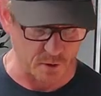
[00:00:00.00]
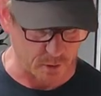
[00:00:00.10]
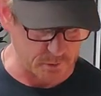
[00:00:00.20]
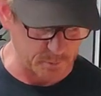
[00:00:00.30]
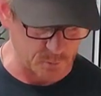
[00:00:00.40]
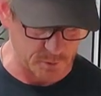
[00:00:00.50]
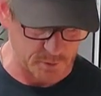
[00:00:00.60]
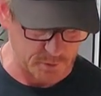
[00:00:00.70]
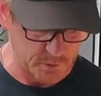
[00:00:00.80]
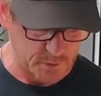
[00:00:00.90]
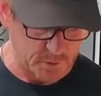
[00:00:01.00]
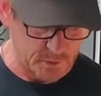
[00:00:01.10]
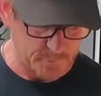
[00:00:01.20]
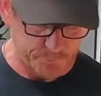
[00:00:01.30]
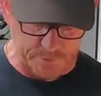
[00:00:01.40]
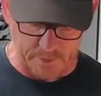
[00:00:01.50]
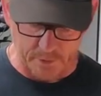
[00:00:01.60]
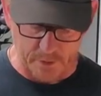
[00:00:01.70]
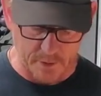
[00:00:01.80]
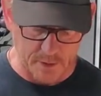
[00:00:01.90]
car anymore. And
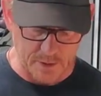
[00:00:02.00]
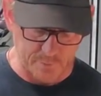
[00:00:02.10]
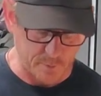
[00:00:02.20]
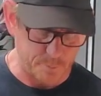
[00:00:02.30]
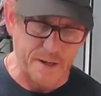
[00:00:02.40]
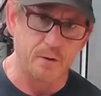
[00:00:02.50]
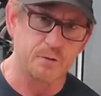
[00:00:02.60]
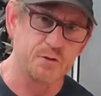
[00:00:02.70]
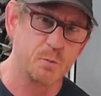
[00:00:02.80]
I have about